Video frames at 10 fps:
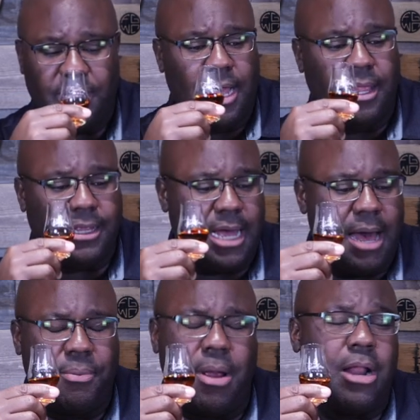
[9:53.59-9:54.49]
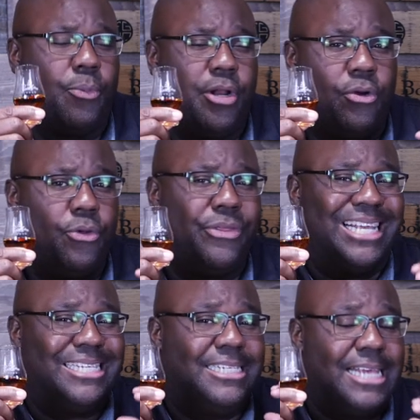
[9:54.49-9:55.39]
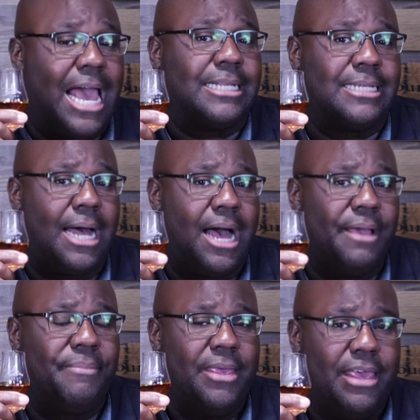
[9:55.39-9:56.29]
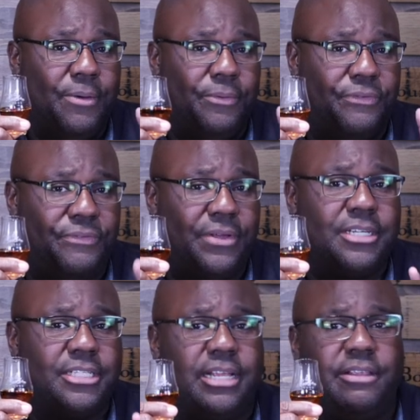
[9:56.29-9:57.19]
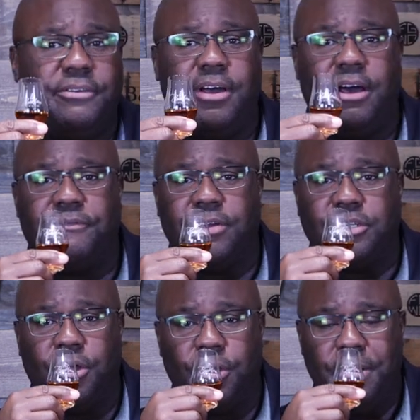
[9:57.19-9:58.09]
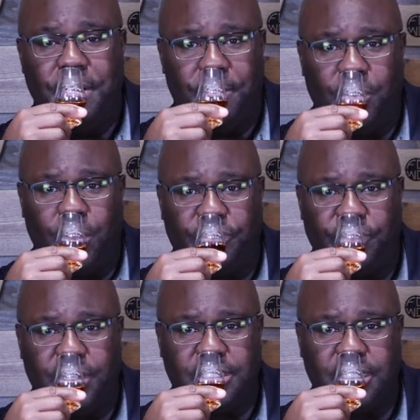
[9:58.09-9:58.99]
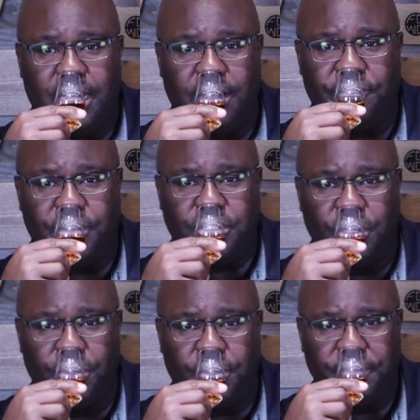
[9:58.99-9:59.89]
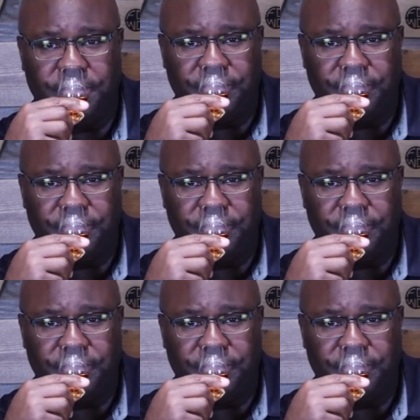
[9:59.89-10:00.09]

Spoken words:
Kind of like the Amburana. We don't know the exact time it was finished in the French oak, but it was finished in French oak.